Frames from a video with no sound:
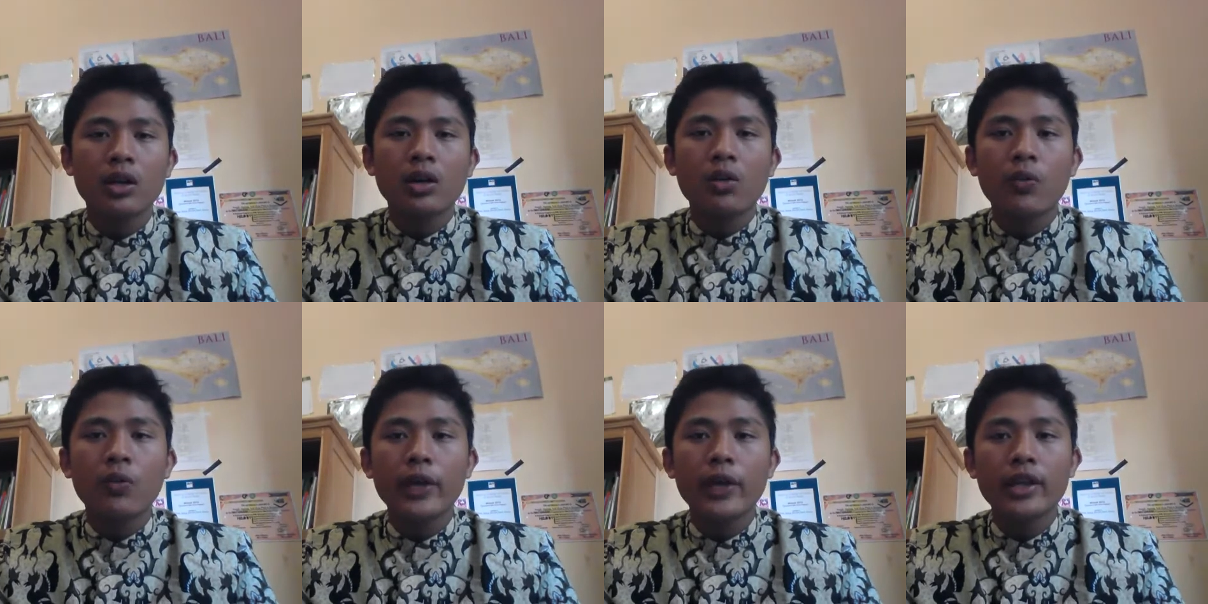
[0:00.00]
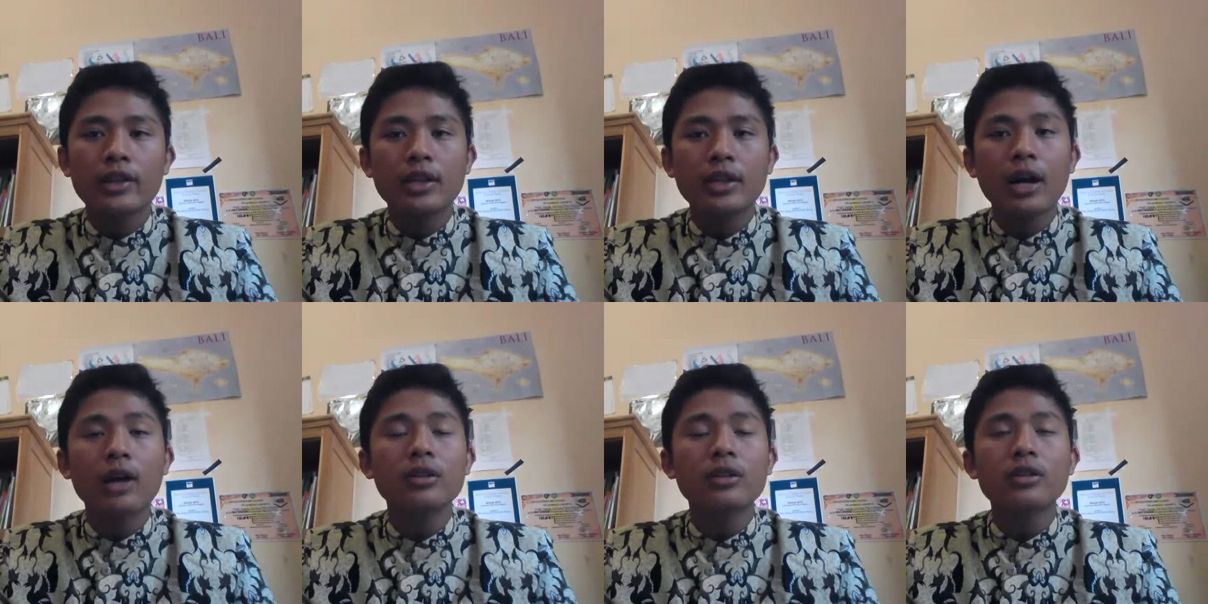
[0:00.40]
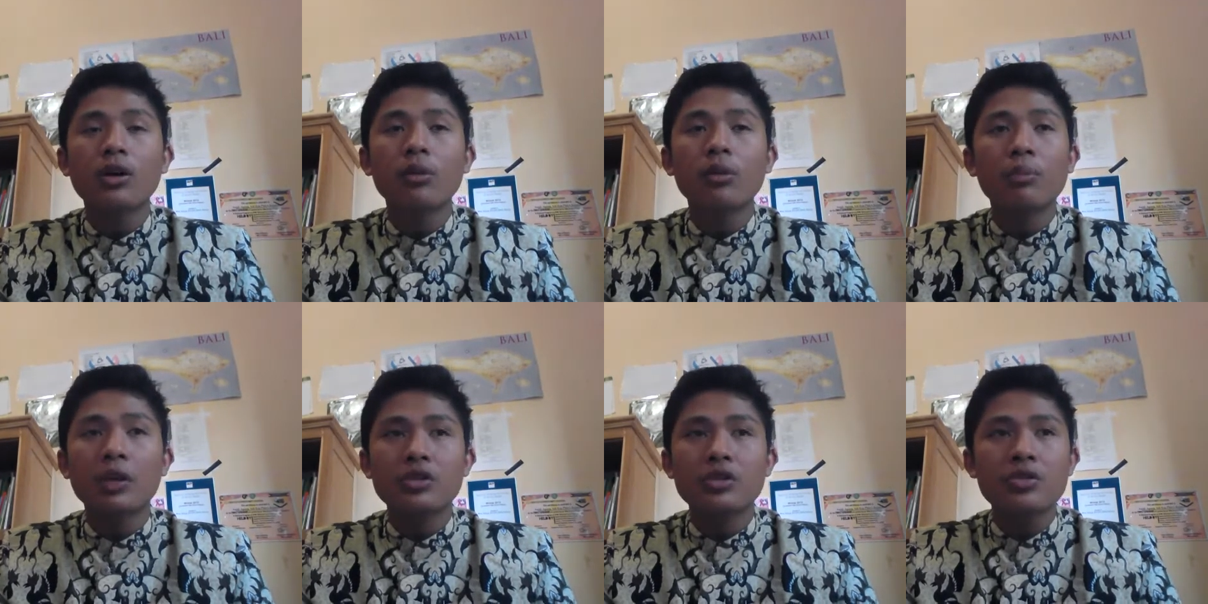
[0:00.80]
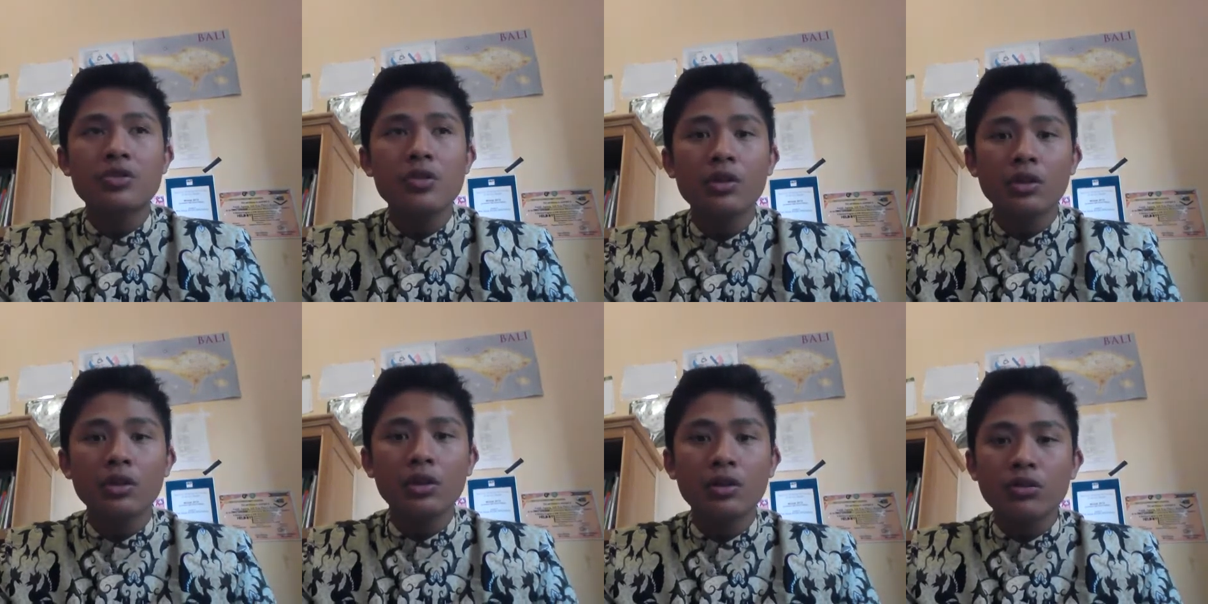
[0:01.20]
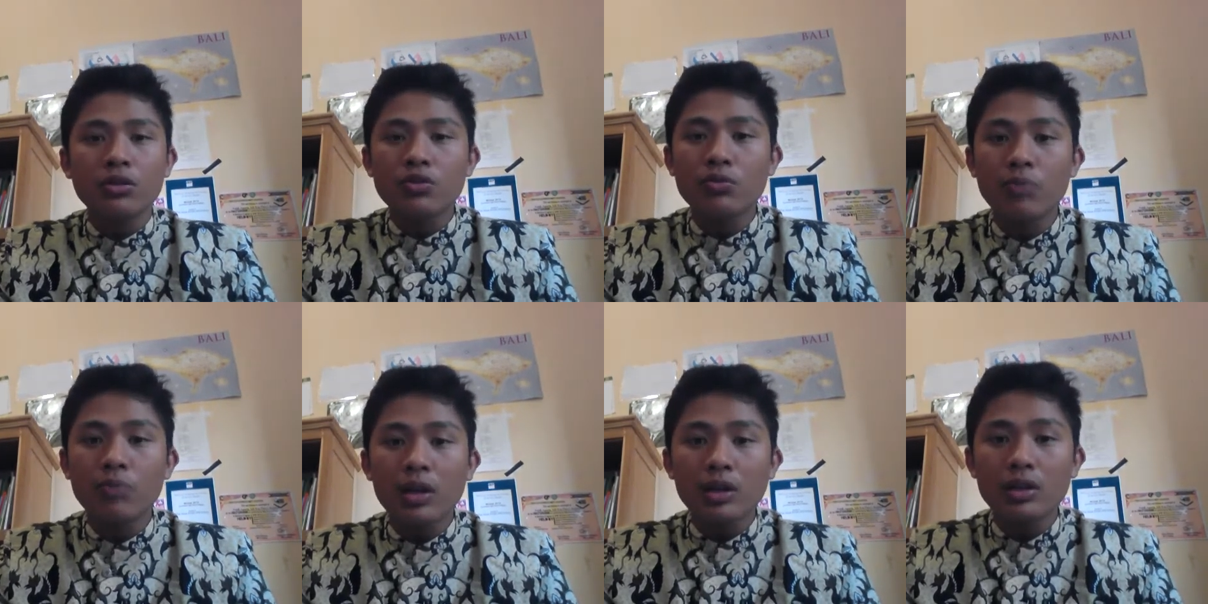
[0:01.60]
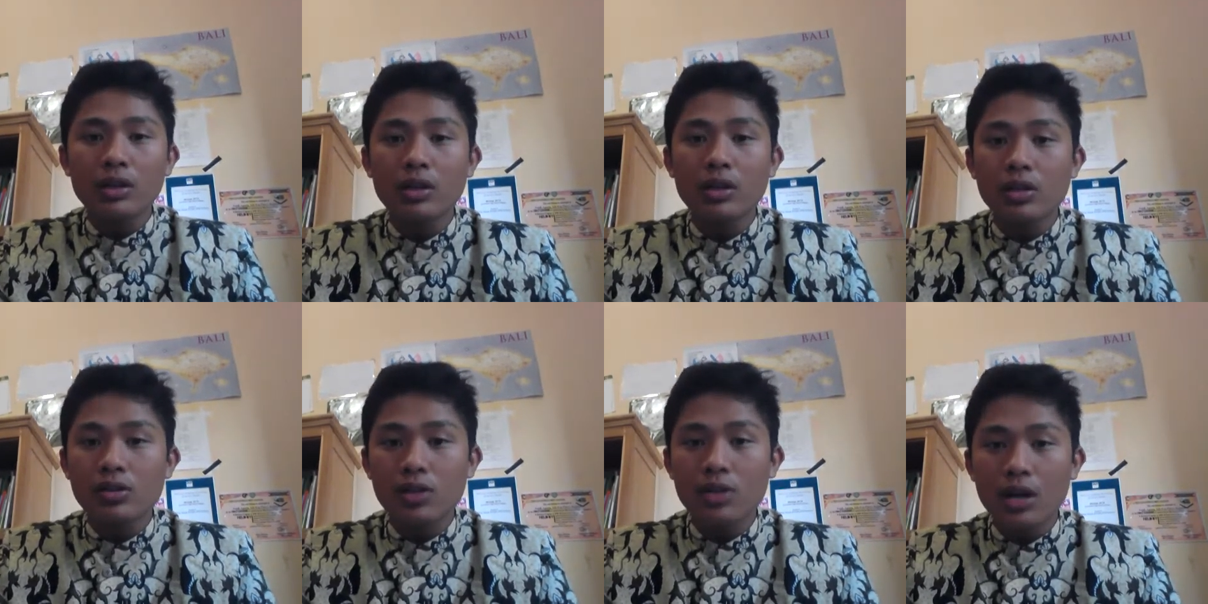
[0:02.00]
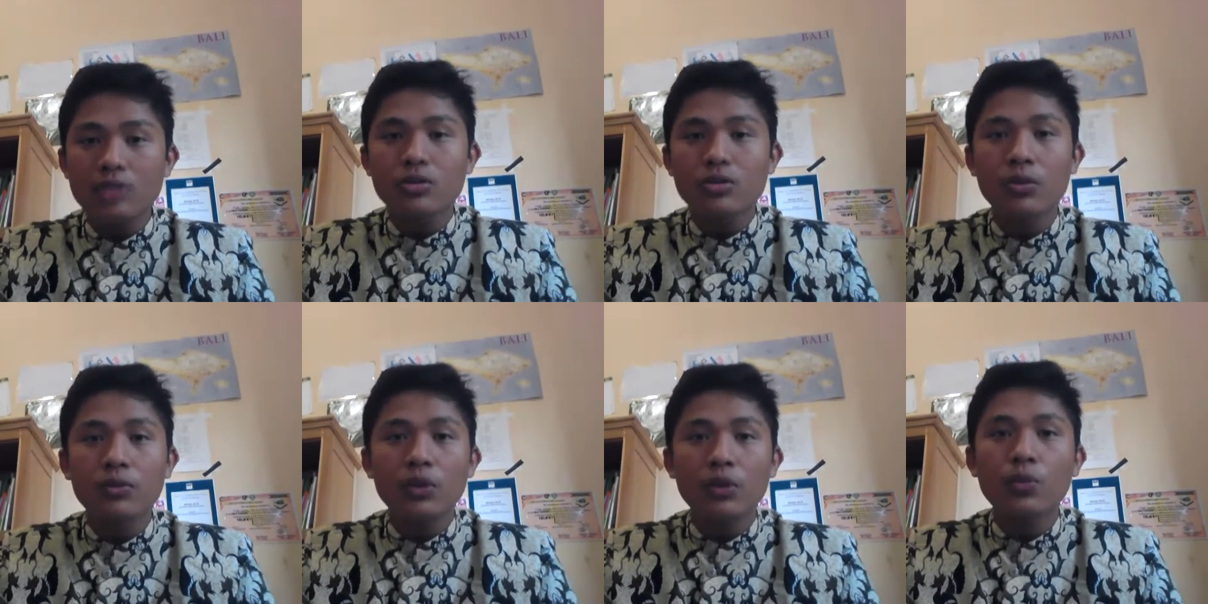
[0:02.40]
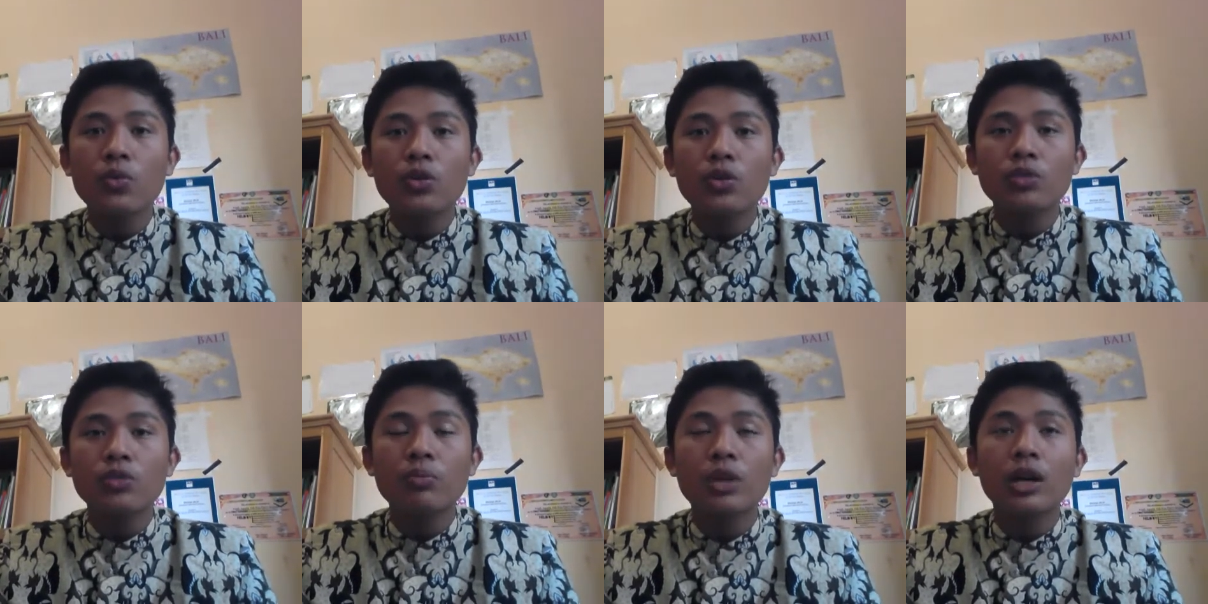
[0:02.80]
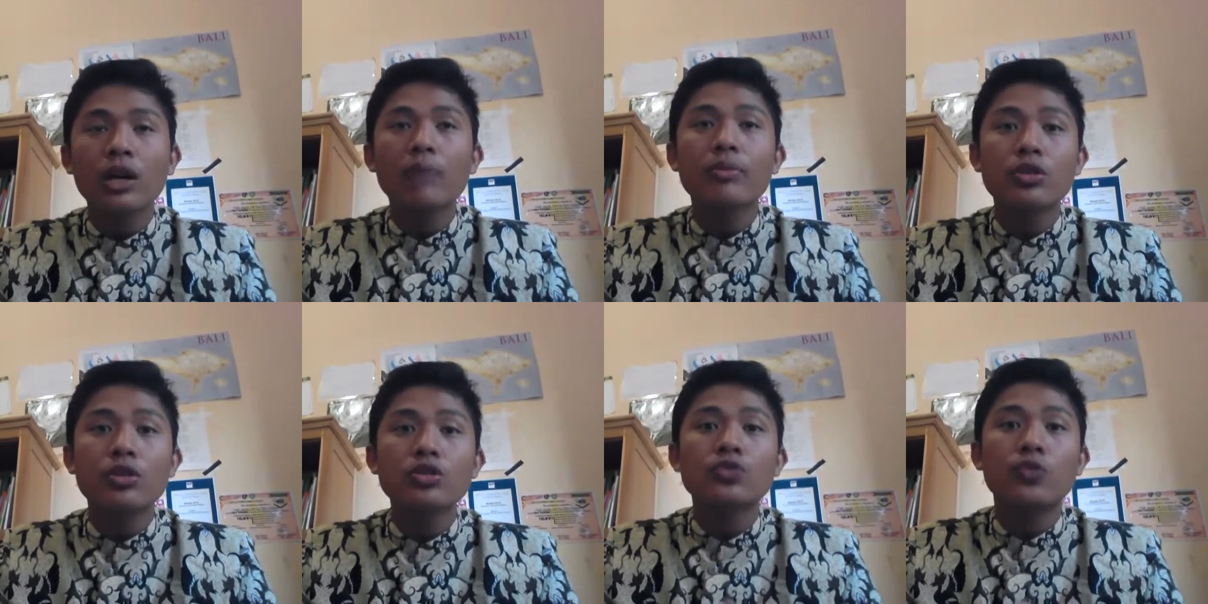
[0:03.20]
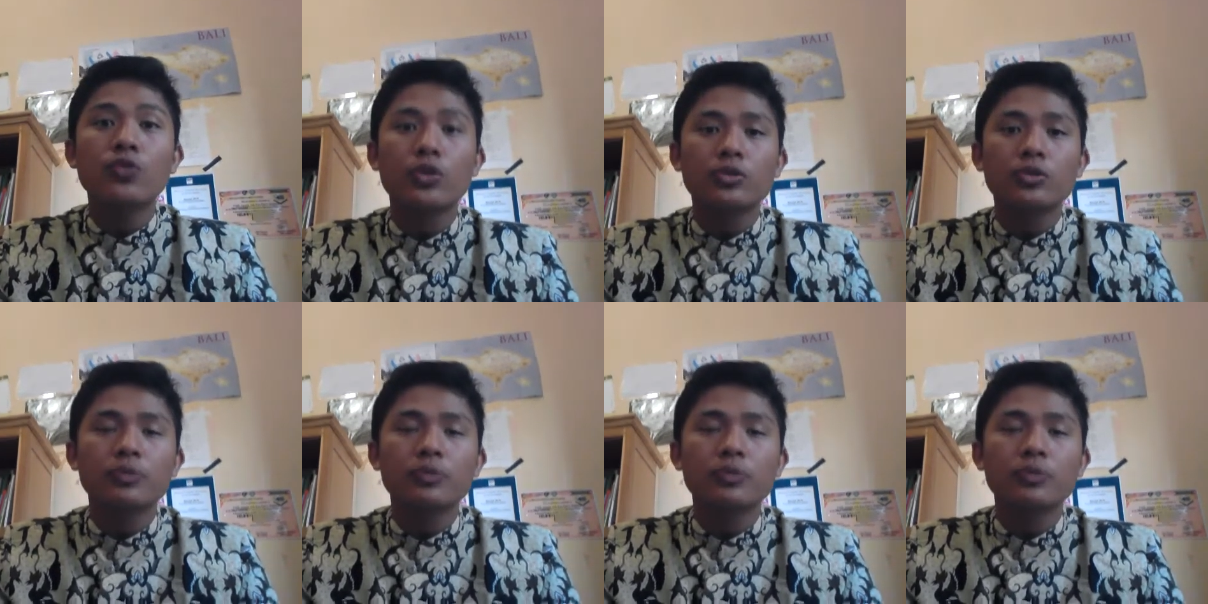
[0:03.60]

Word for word: with other of material to make the dust of the wood become useful.